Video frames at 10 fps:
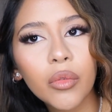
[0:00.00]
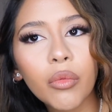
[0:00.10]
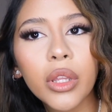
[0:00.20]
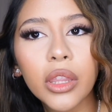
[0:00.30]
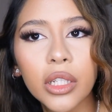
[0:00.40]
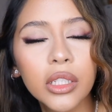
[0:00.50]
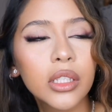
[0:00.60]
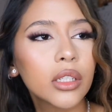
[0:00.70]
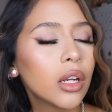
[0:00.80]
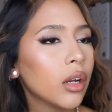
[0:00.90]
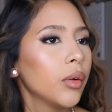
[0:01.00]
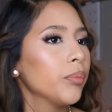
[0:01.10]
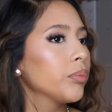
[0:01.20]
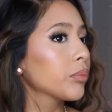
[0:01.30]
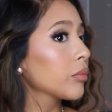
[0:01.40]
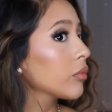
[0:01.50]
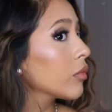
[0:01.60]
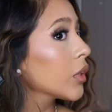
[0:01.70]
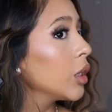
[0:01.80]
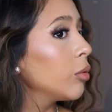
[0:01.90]
with this
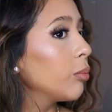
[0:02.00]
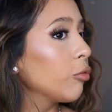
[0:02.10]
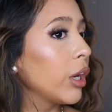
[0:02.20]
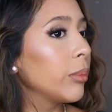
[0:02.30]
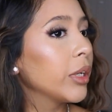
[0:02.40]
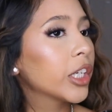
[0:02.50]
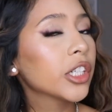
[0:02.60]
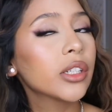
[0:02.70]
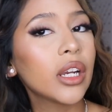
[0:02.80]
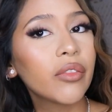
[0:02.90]
wave maker,